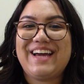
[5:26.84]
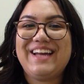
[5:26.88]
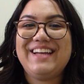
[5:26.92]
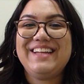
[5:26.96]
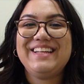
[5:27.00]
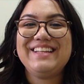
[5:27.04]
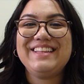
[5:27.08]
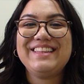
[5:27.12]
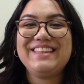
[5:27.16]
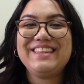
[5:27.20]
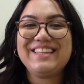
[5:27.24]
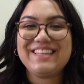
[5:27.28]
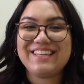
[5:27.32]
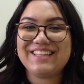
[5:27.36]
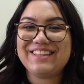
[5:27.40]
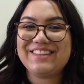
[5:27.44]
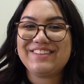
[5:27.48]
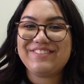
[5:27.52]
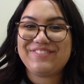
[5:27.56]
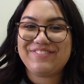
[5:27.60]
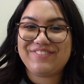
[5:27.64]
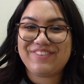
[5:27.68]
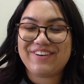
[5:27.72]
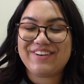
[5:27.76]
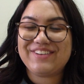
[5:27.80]
I didn't think
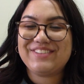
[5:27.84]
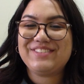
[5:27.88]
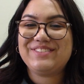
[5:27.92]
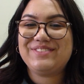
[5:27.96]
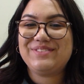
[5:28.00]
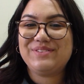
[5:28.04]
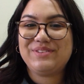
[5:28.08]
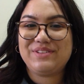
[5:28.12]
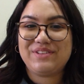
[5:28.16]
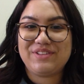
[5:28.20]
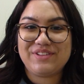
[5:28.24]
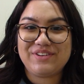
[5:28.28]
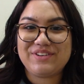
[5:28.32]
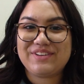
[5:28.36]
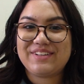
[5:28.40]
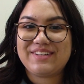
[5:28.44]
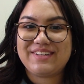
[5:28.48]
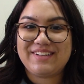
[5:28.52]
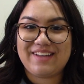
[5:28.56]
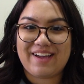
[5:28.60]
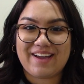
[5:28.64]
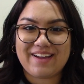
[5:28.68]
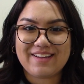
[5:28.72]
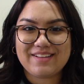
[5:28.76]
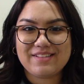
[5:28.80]
the frost would look
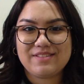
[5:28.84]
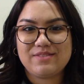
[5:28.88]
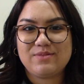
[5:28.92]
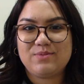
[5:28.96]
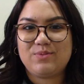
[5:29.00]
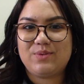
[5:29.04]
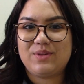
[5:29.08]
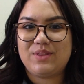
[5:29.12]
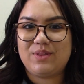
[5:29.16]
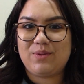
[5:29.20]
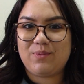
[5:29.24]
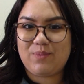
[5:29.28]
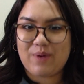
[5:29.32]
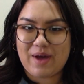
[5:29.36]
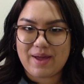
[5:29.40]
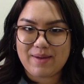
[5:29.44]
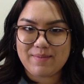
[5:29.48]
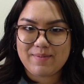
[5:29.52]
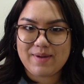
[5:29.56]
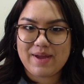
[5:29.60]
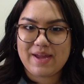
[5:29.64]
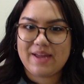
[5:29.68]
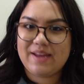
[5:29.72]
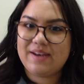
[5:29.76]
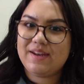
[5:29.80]
nice with the
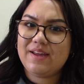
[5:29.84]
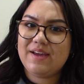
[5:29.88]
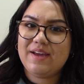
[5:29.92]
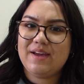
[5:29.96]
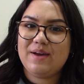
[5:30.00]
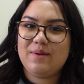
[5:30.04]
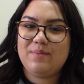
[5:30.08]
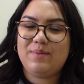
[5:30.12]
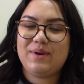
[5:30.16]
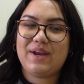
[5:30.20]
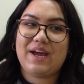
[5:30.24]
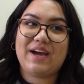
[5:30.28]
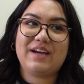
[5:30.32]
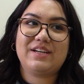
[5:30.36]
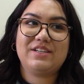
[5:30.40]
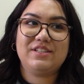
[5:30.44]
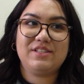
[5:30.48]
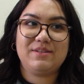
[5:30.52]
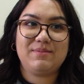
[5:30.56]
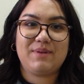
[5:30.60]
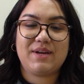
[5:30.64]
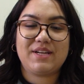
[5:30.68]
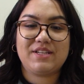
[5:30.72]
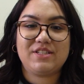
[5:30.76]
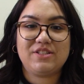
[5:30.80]
white paint, but it
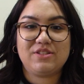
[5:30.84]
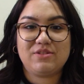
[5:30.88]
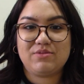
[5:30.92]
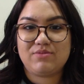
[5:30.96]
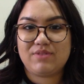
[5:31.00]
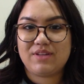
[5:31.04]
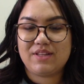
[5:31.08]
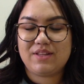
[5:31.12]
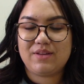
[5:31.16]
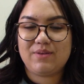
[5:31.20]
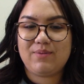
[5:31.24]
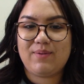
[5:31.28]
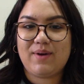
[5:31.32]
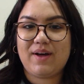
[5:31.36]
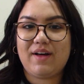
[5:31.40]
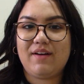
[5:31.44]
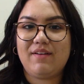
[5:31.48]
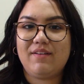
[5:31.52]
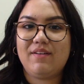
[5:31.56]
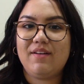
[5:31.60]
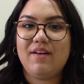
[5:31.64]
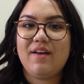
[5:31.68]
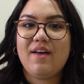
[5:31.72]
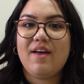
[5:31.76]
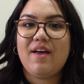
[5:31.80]
actually matches really
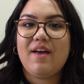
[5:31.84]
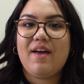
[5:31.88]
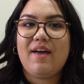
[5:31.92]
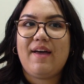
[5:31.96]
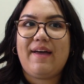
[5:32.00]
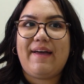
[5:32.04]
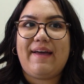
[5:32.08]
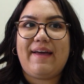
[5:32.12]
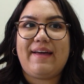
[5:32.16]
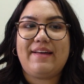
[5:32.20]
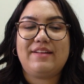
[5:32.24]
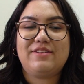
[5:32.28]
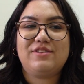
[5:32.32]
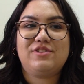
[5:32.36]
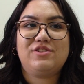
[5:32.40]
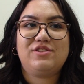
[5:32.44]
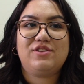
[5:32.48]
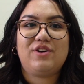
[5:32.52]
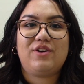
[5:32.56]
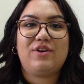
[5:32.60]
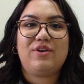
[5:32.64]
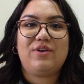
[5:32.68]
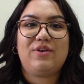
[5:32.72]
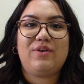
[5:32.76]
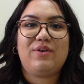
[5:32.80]
well. And
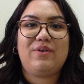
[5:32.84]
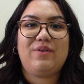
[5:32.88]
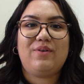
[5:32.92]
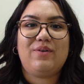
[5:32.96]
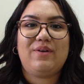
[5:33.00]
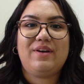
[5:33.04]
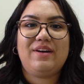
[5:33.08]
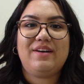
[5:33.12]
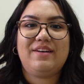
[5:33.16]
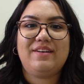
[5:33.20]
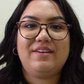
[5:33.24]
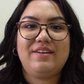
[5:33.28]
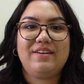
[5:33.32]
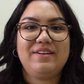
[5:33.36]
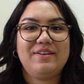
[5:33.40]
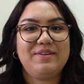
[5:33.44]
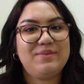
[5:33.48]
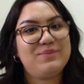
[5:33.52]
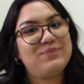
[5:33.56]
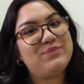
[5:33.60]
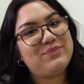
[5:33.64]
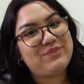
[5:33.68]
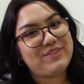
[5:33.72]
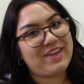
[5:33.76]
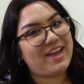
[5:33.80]
so
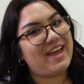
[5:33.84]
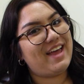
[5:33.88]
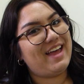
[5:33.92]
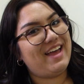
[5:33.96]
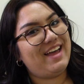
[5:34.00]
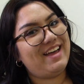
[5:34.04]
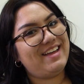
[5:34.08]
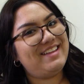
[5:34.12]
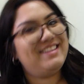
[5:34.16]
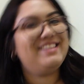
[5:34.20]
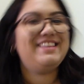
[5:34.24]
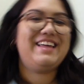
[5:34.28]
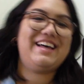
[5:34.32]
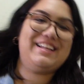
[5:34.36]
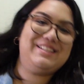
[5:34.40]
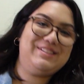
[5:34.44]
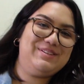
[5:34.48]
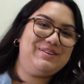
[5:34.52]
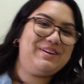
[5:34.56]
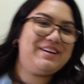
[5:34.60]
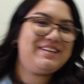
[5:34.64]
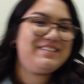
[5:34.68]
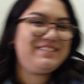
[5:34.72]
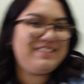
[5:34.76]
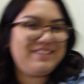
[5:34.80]
that's
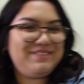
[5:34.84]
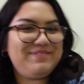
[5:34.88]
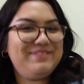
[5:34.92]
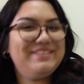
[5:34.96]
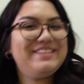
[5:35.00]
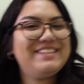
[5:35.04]
what I did